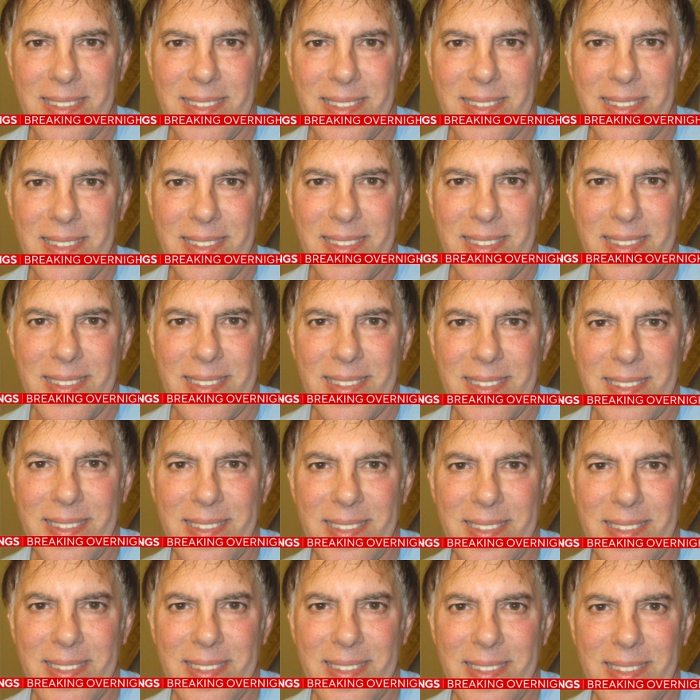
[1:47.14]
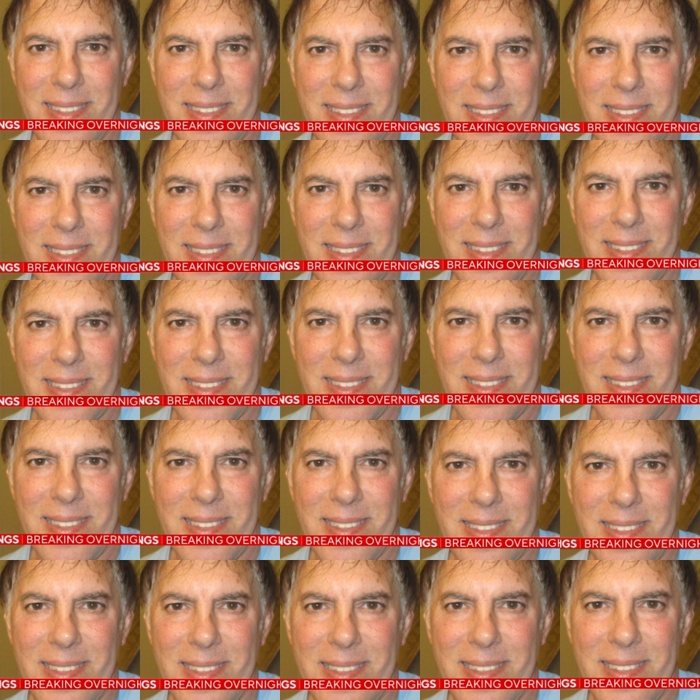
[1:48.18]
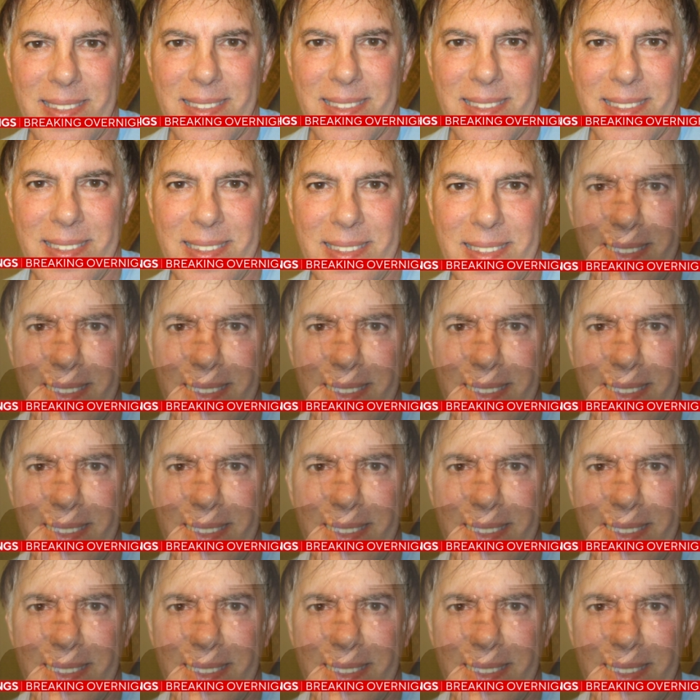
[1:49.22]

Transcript: a giver and uh,